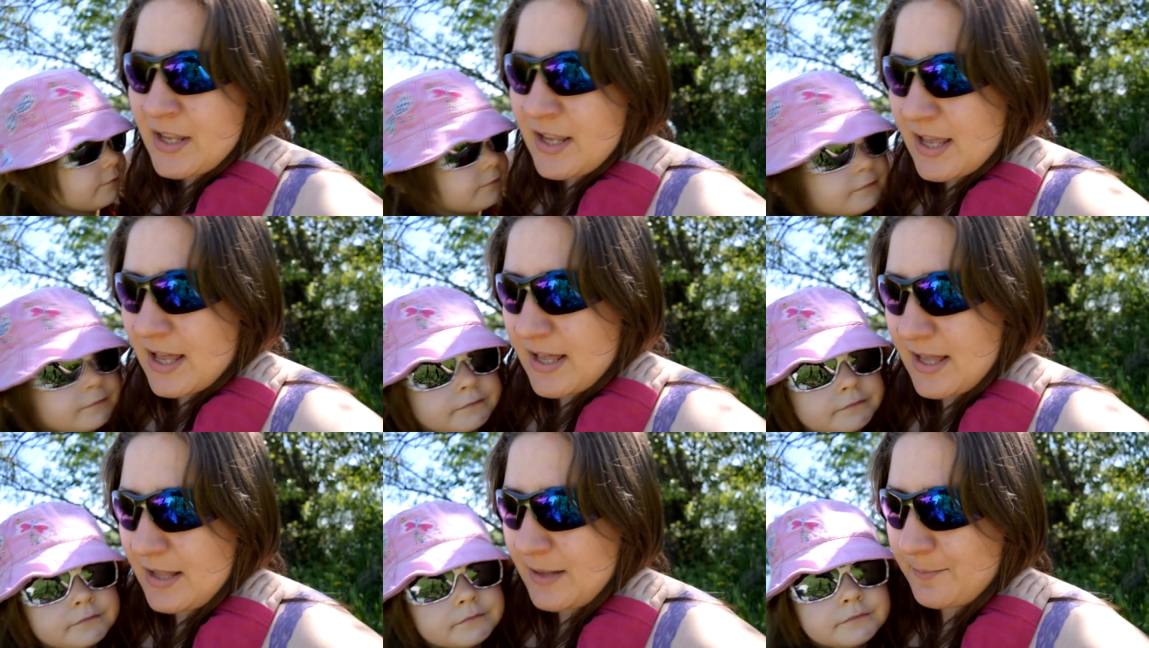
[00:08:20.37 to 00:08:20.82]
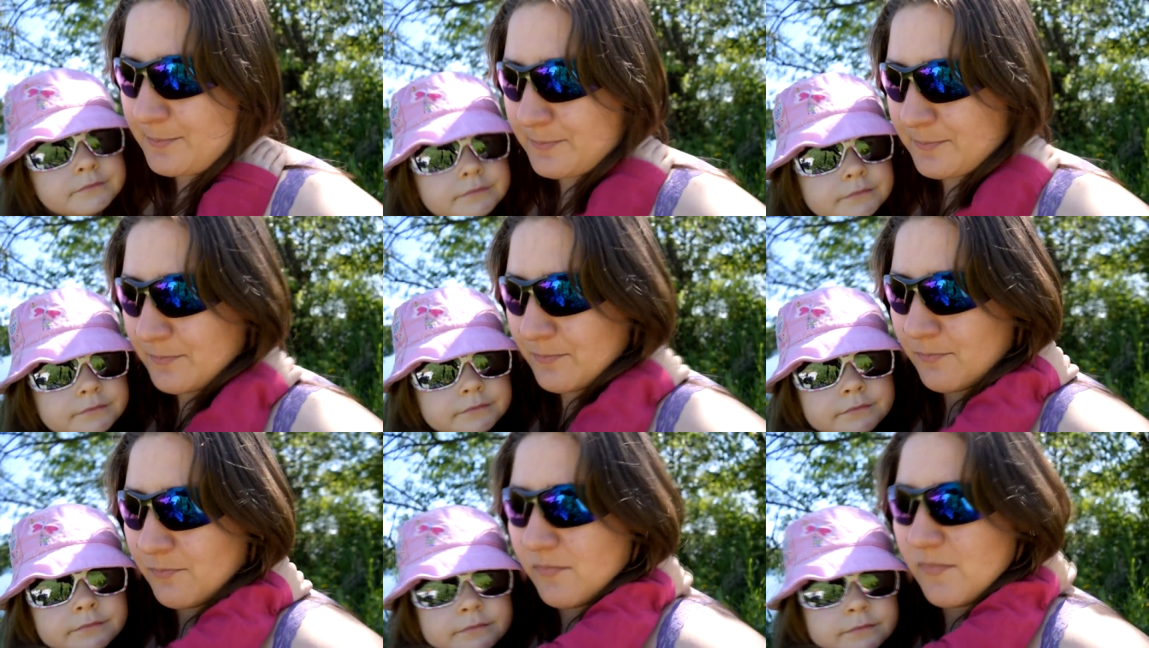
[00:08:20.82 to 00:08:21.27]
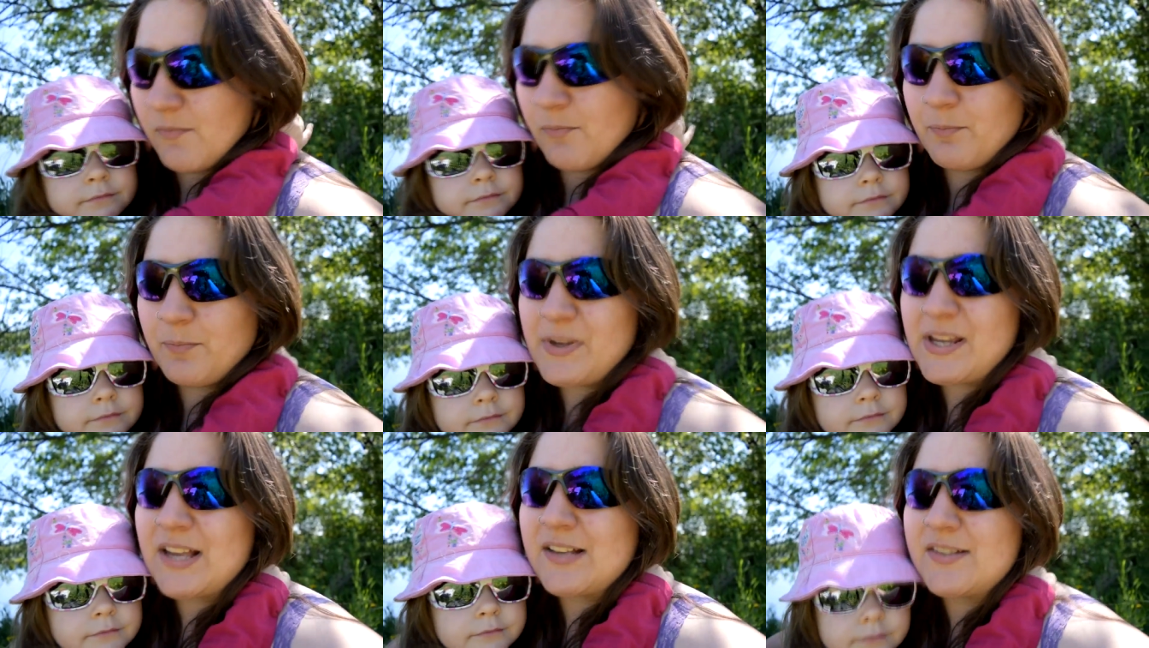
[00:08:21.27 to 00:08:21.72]
Um,
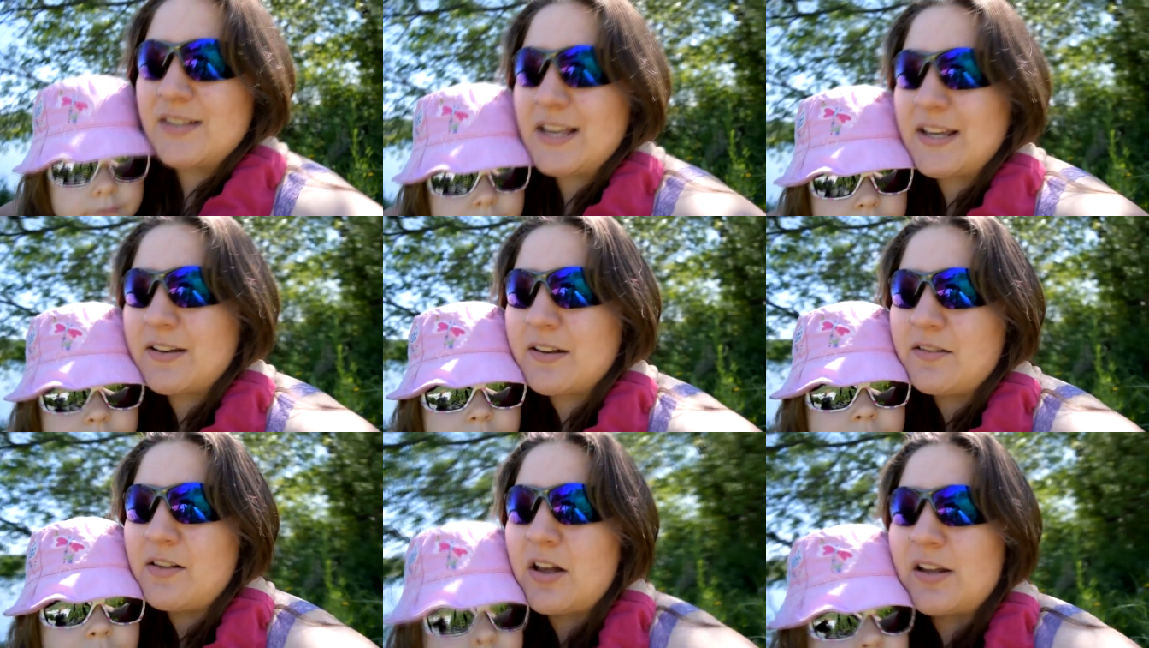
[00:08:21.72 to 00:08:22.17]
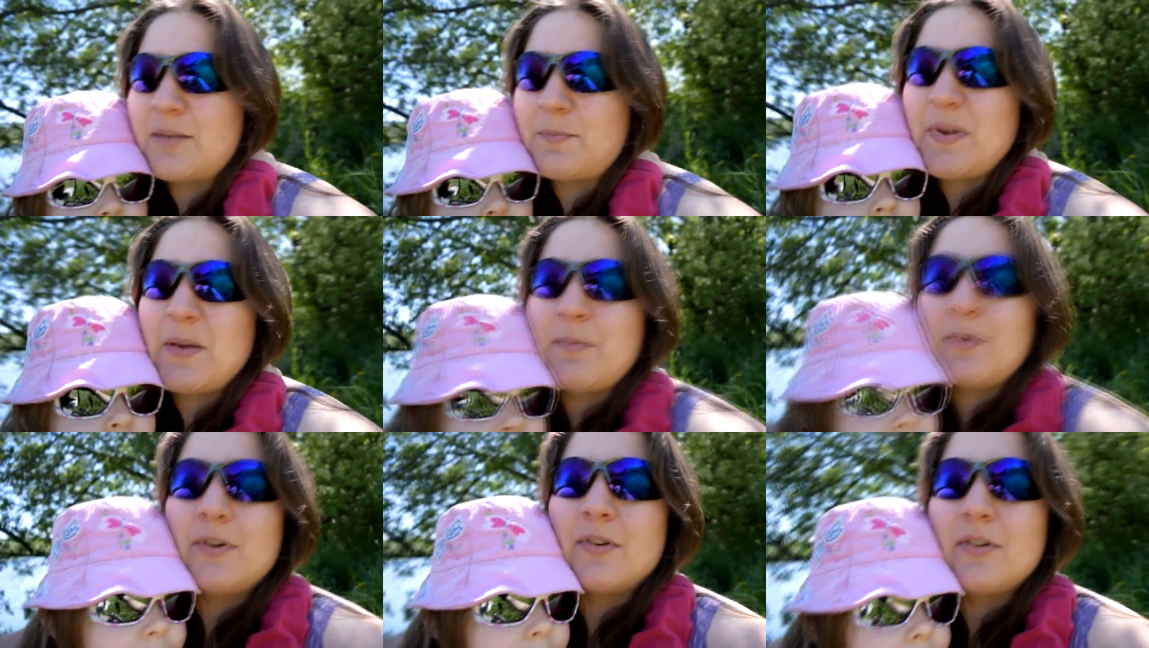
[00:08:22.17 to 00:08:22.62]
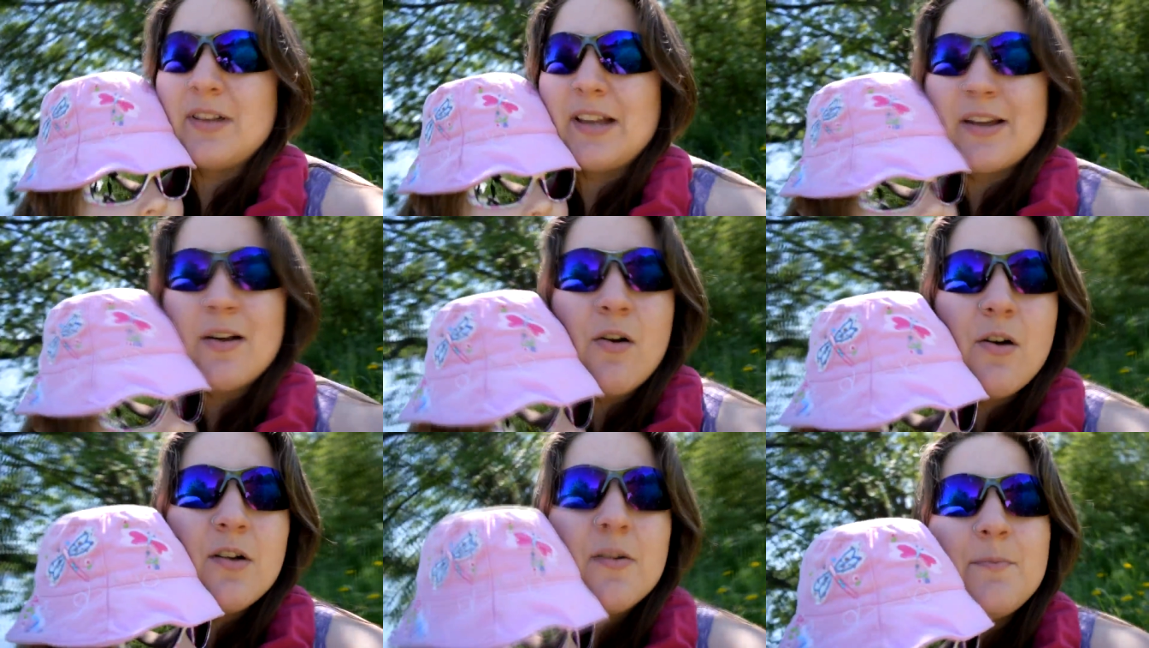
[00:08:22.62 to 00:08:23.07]
because like a lot of people are
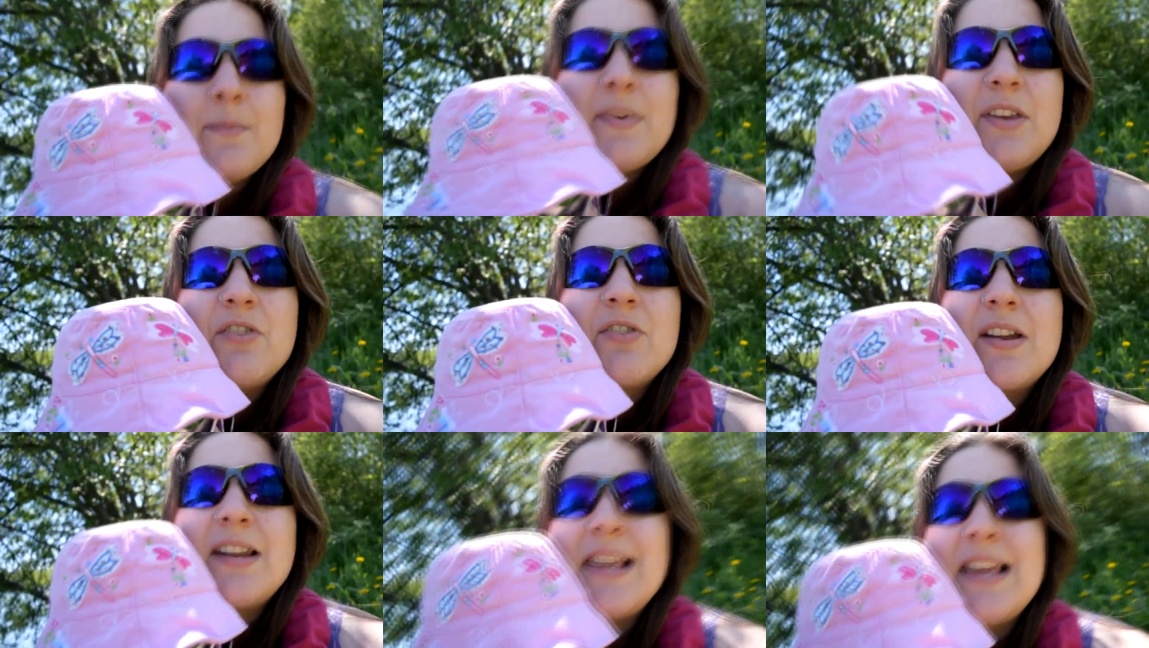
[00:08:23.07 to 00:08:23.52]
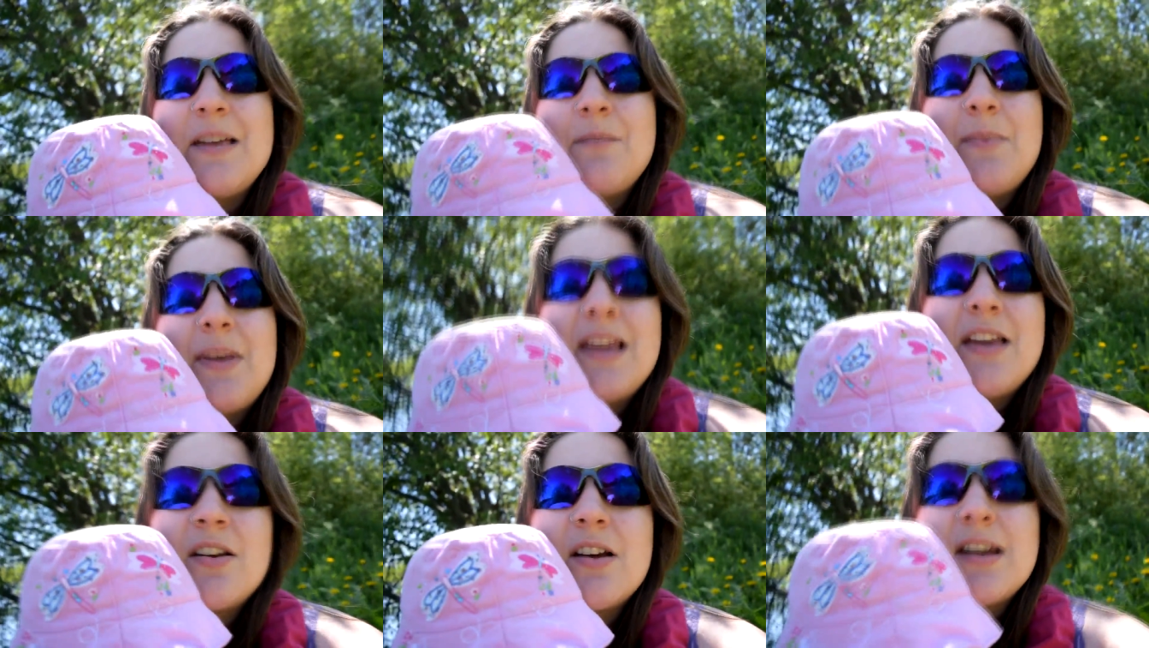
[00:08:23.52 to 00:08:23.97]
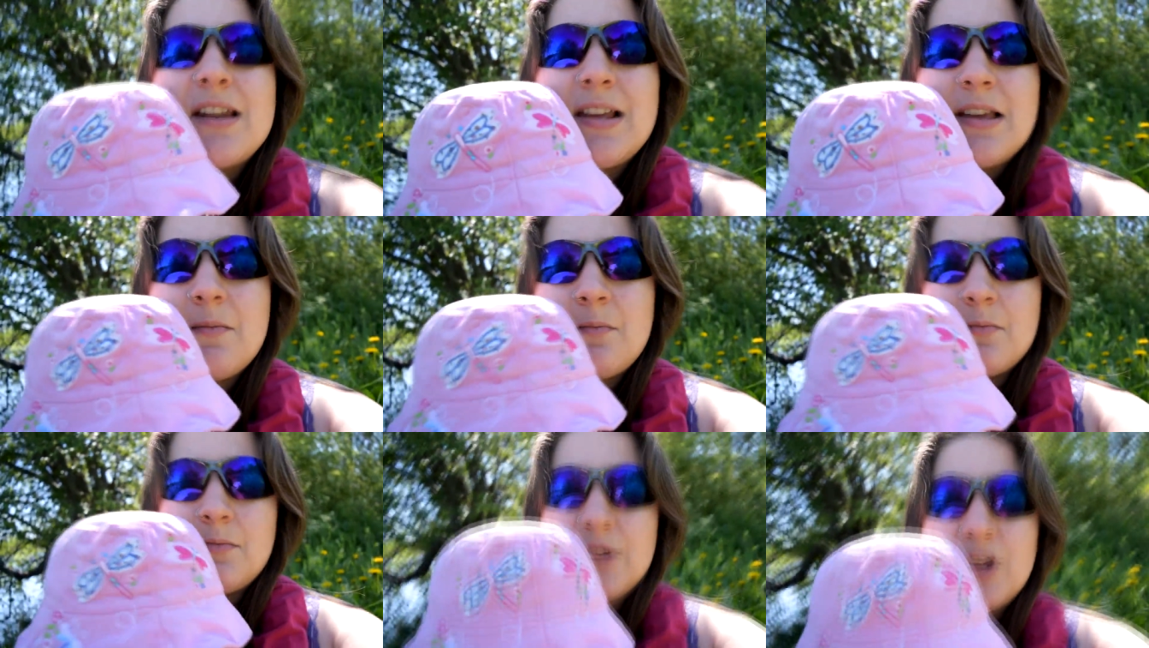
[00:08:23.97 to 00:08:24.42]
like, oh, you gotta eat meat, you gotta
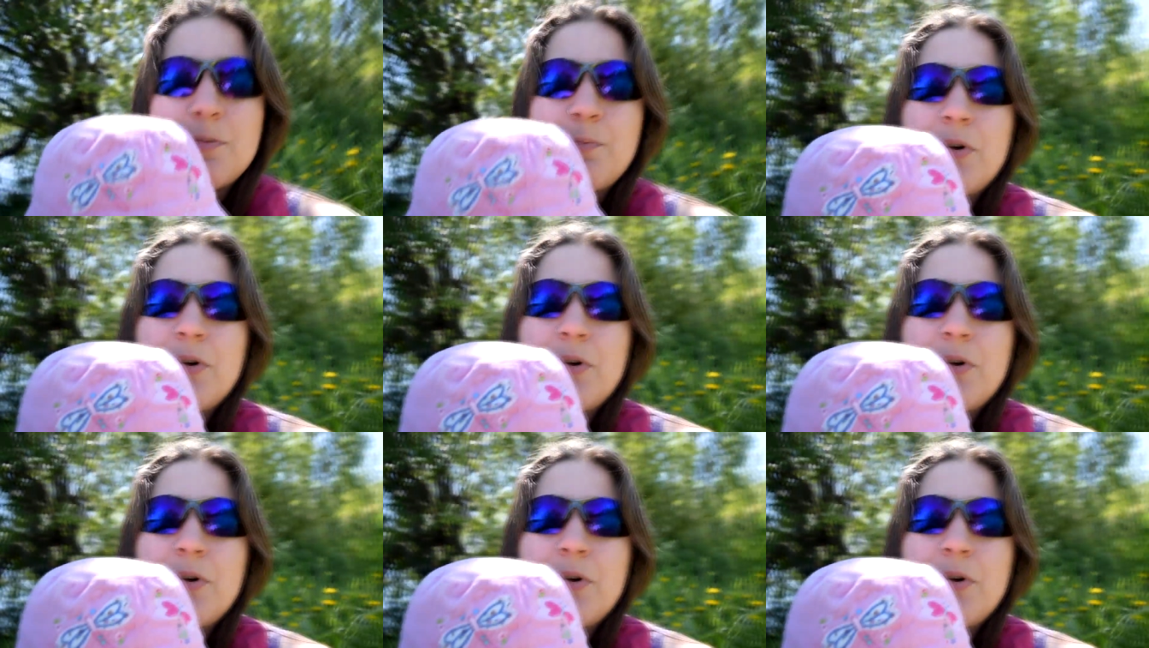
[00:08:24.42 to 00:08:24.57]
eat your